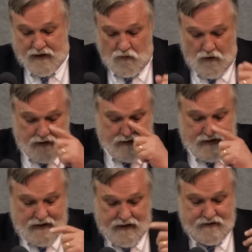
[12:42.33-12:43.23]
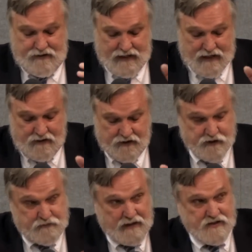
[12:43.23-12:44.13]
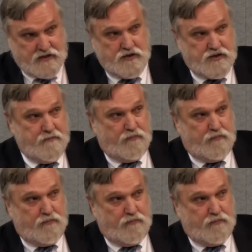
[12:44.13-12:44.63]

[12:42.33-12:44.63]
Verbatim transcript: but I want to uh, dig into this because there's an